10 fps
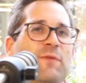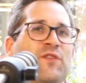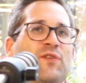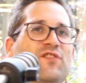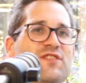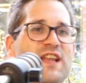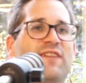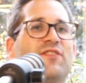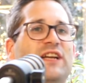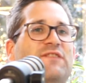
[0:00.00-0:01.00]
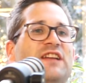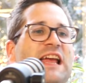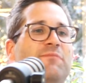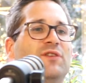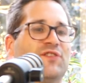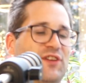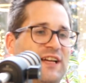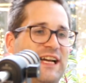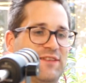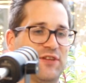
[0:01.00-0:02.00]
I almost was never even
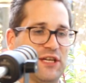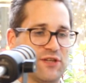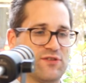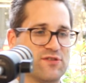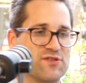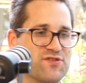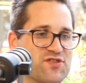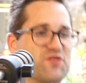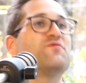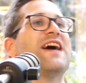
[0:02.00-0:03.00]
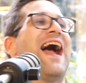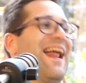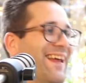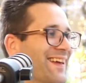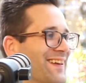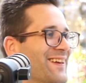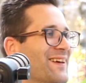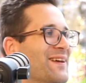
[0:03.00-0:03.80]
able to kind of like do that,